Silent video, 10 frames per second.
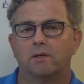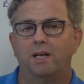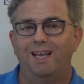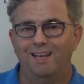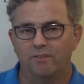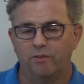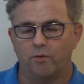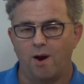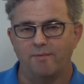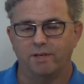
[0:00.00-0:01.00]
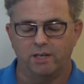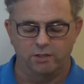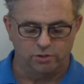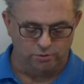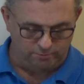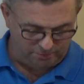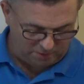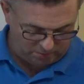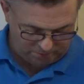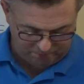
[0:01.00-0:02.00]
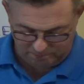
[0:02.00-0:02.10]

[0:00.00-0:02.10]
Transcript: in the gravitational field.